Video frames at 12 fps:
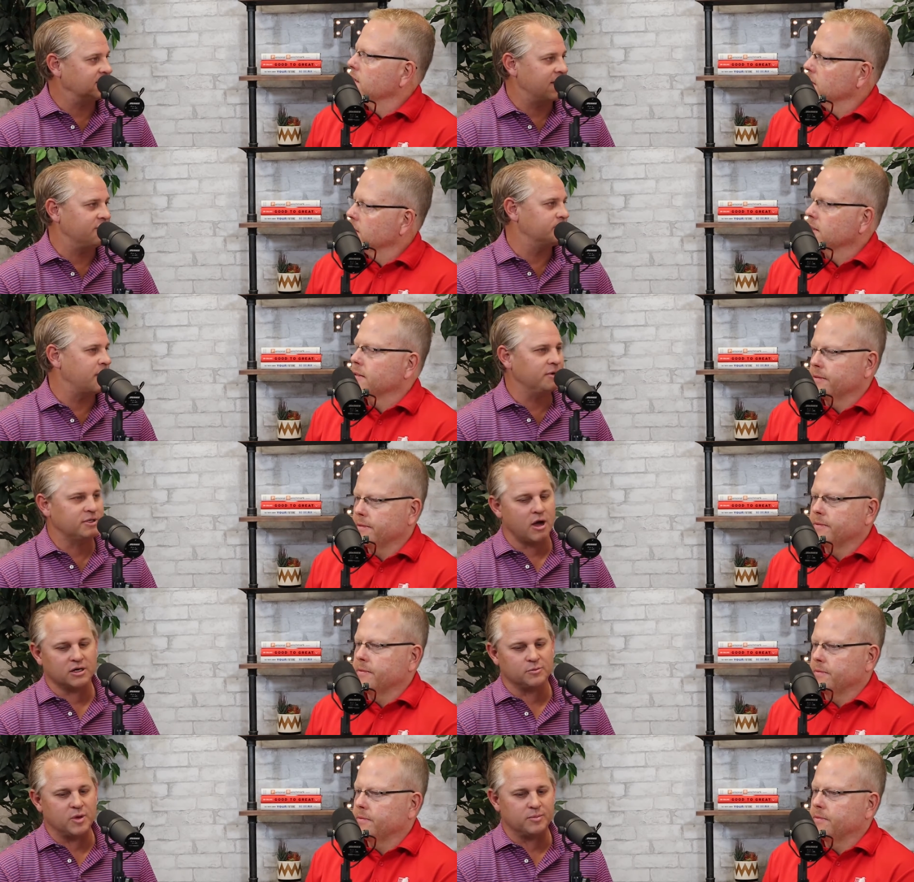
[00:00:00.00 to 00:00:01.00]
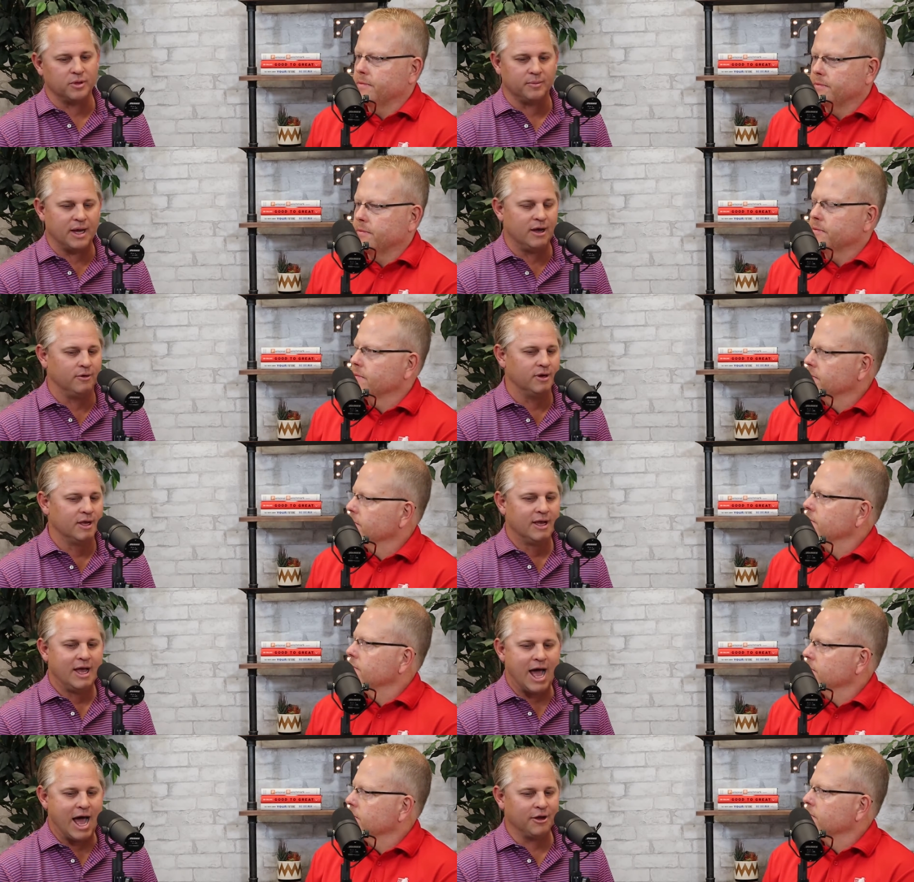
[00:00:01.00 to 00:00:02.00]
Speaker 1: savings. Maybe talk to people about
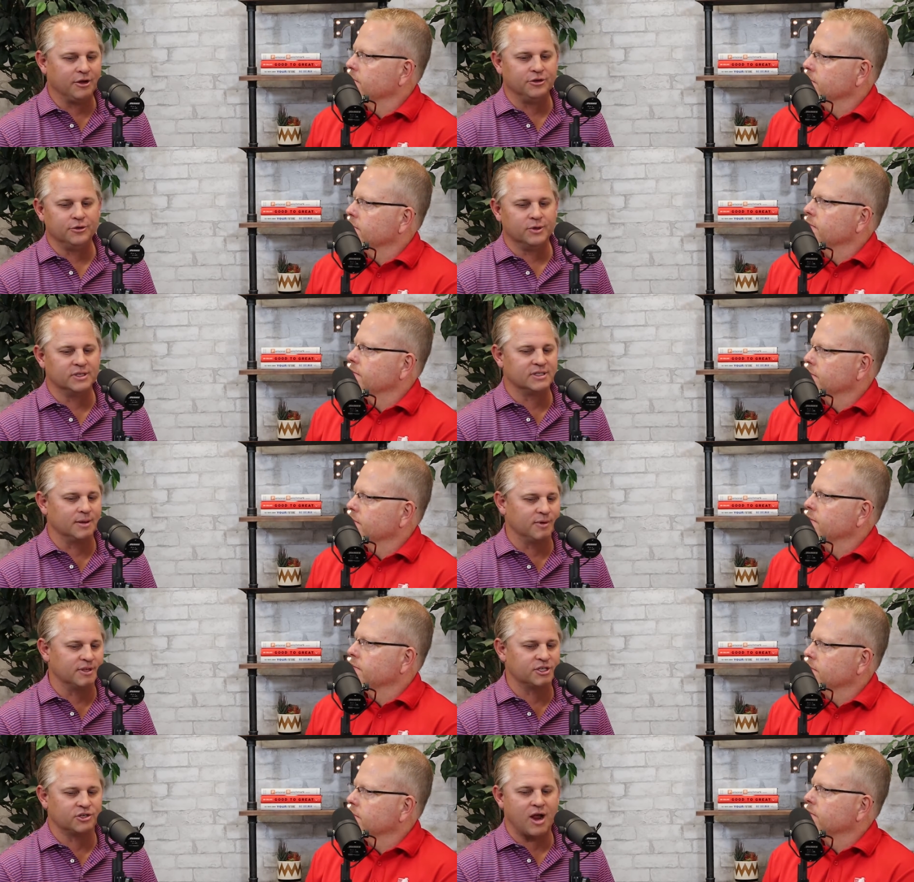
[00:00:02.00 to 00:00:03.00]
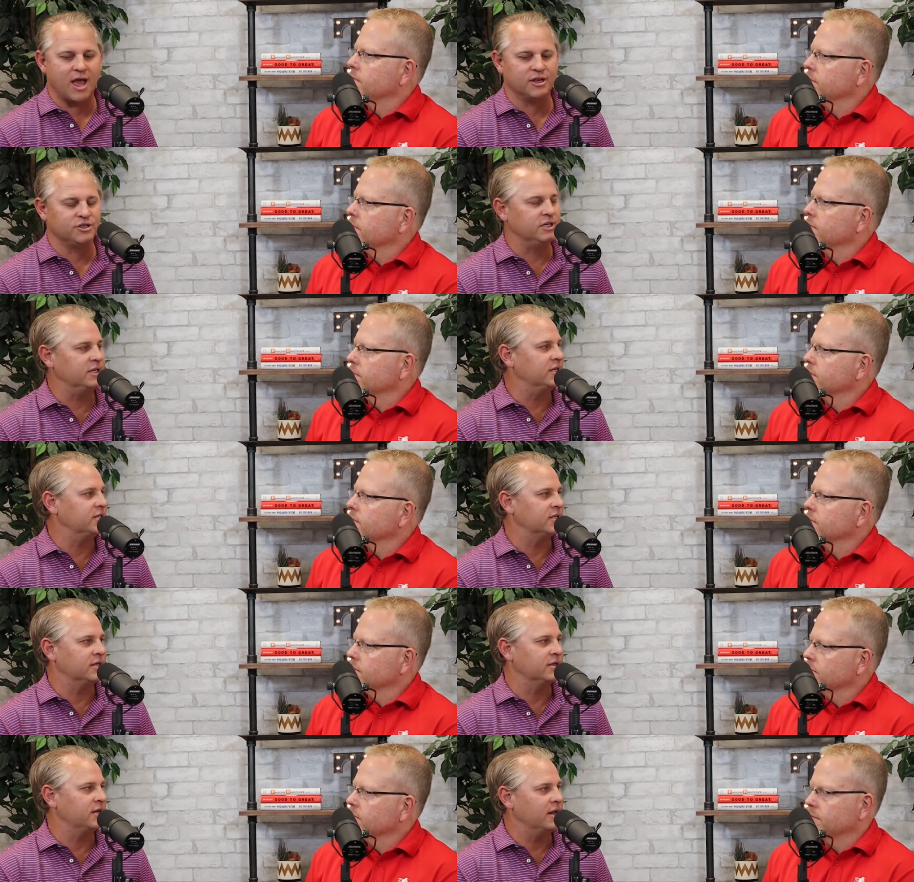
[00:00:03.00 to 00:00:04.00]
how you do it, some of the strategies,
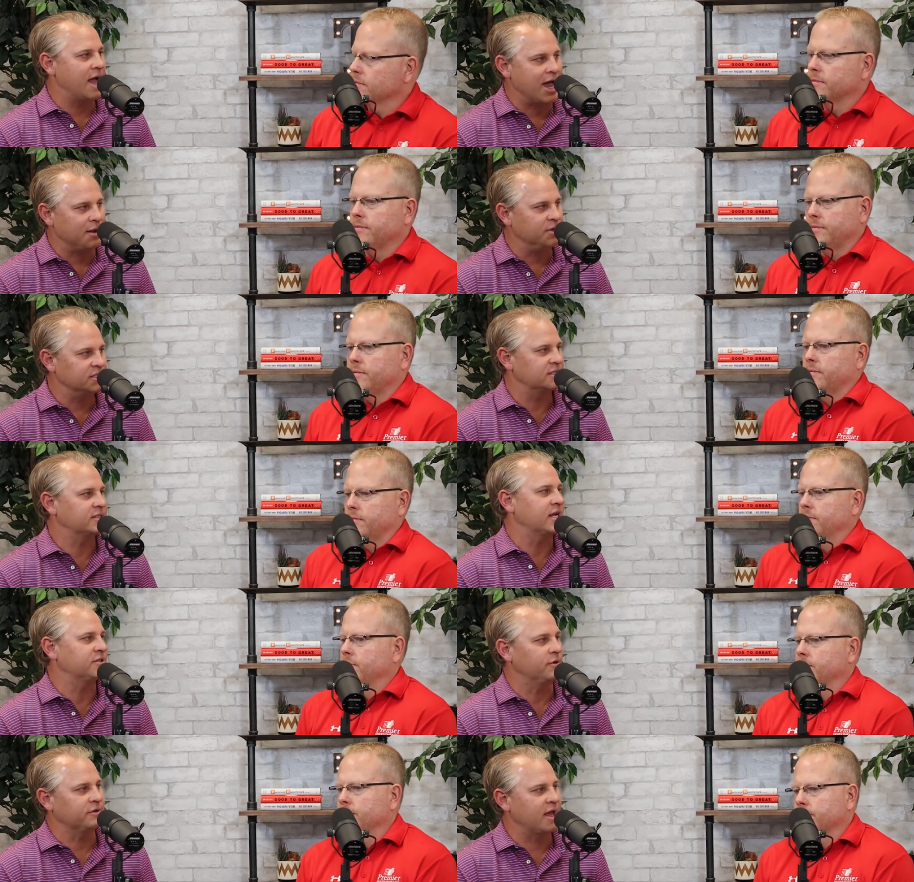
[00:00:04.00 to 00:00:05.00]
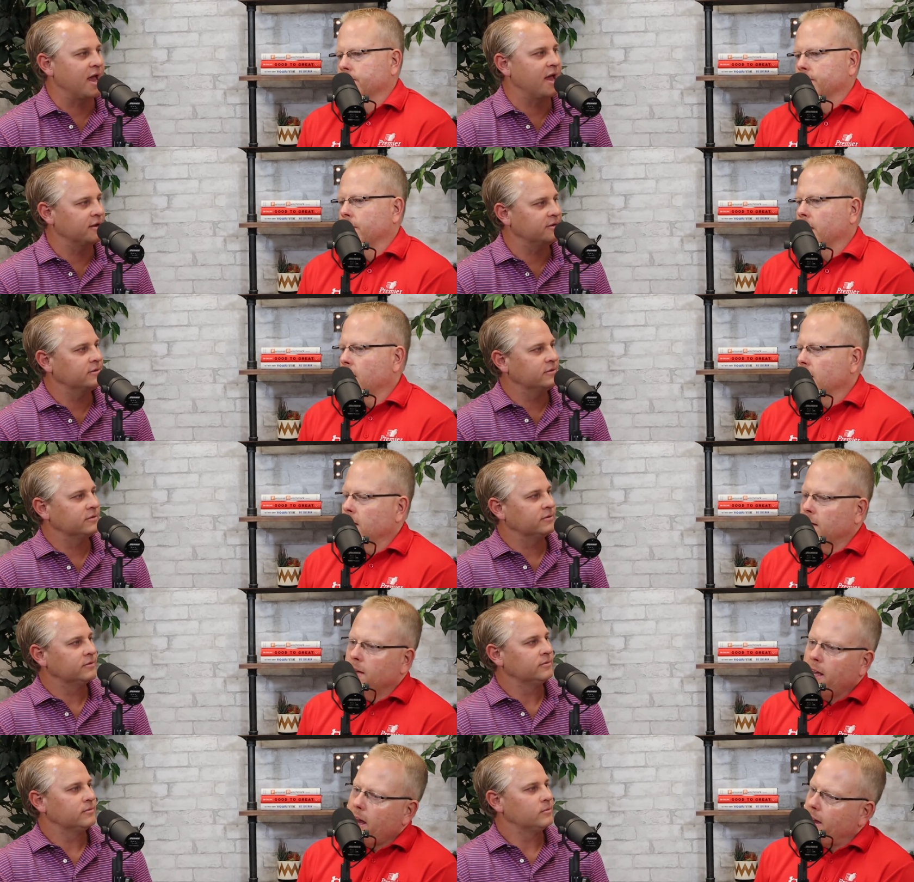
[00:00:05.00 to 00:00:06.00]
and, and how to be successful at that.
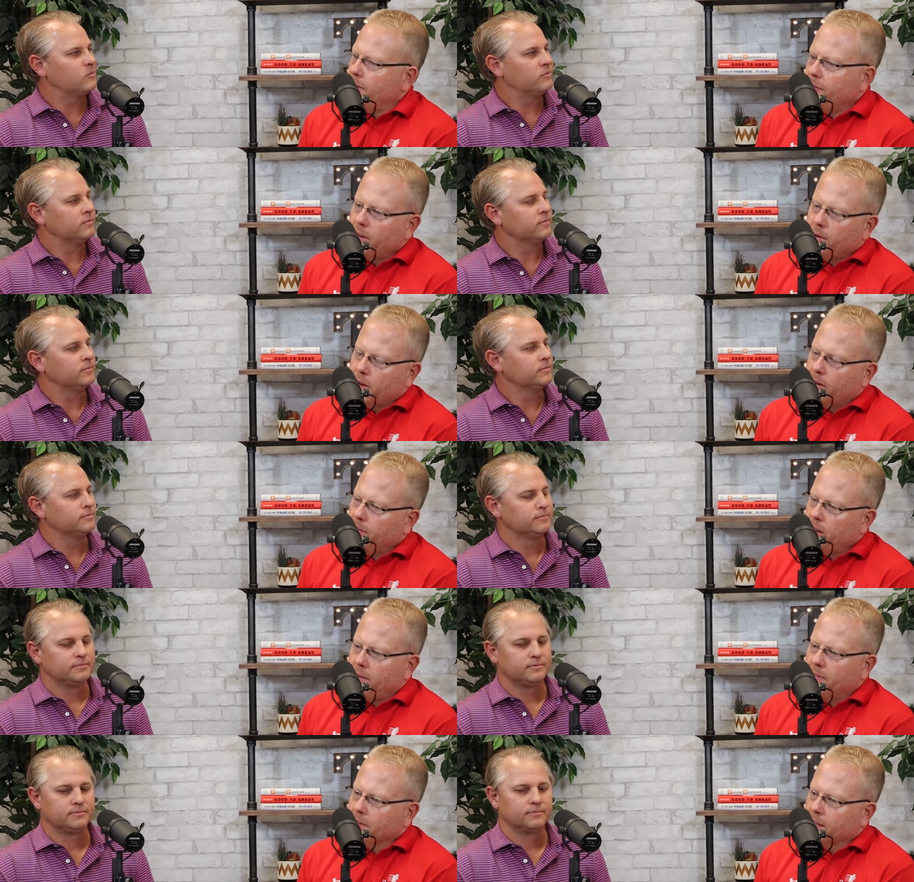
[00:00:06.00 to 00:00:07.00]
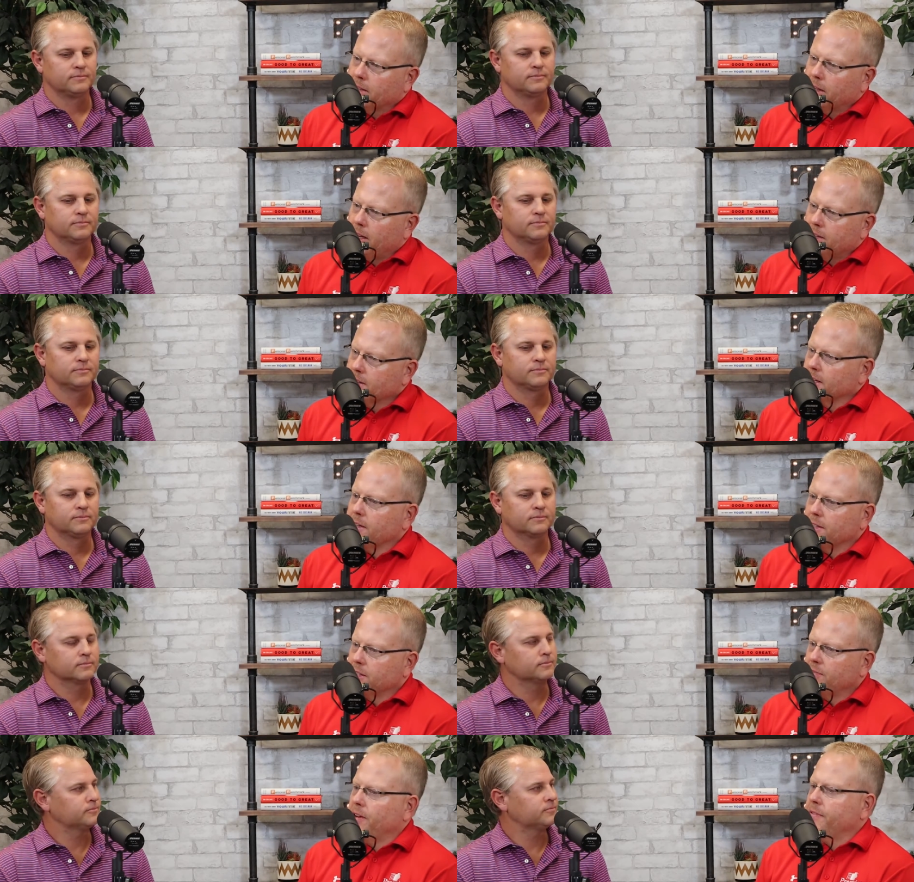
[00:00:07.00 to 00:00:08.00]
Speaker 2: Yeah, if you if you have l- as little
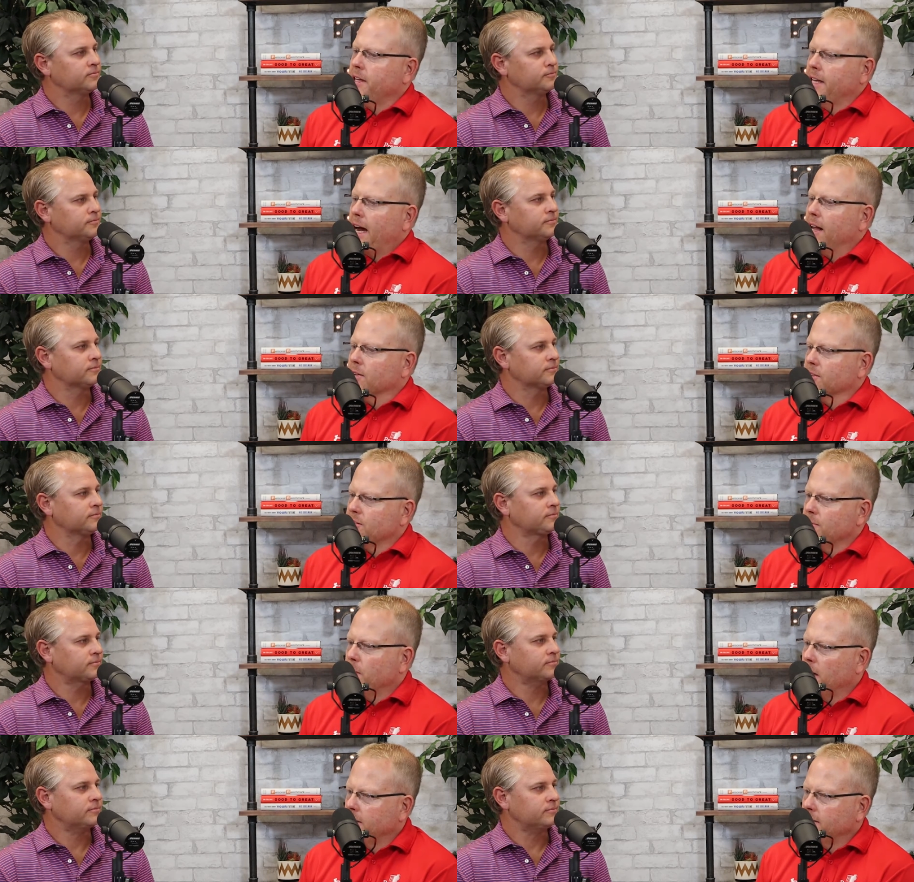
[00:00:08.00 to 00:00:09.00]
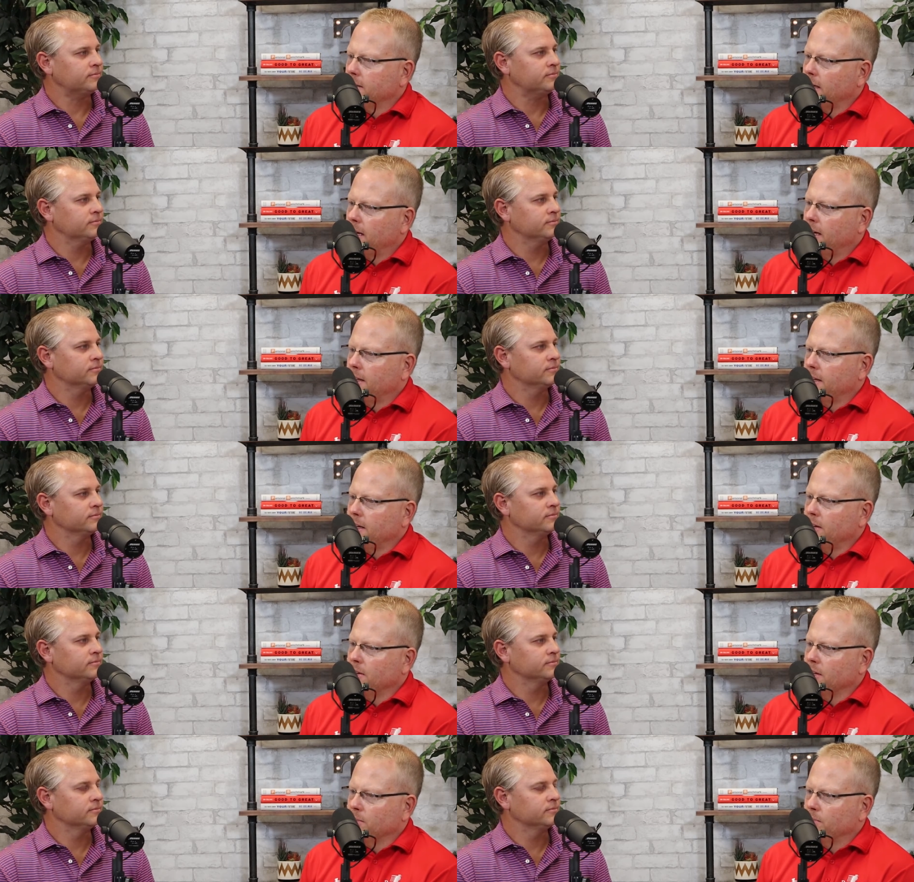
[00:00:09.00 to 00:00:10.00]
as fifty dollars a month uh, that you
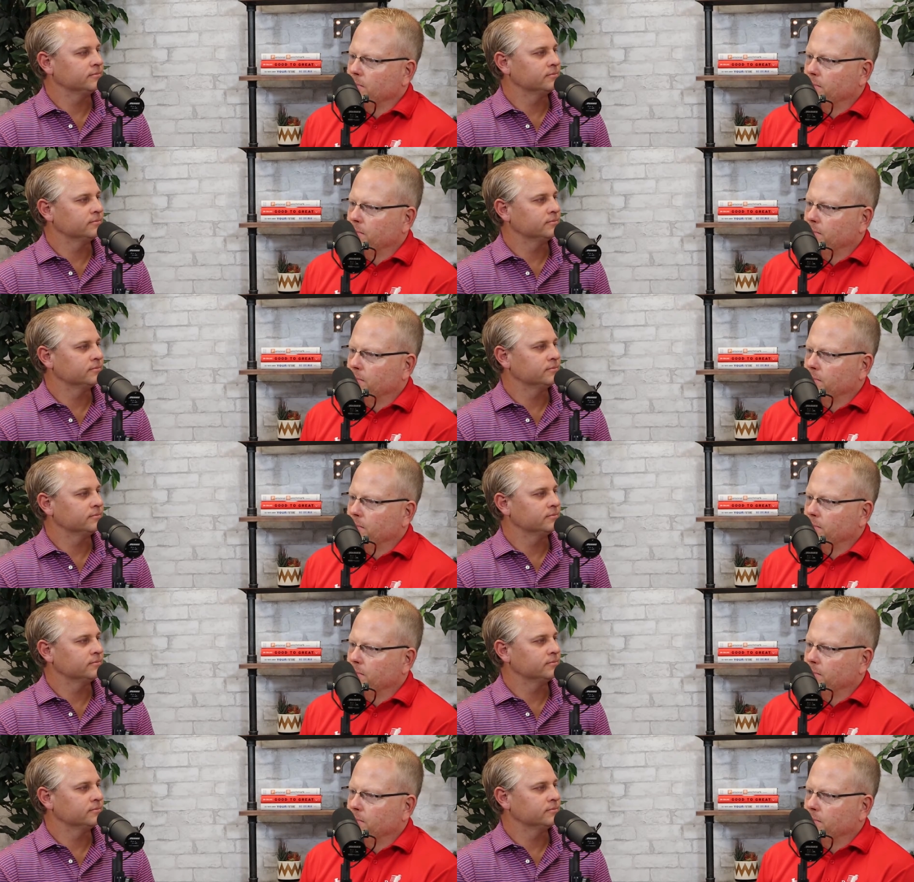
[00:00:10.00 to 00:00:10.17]
can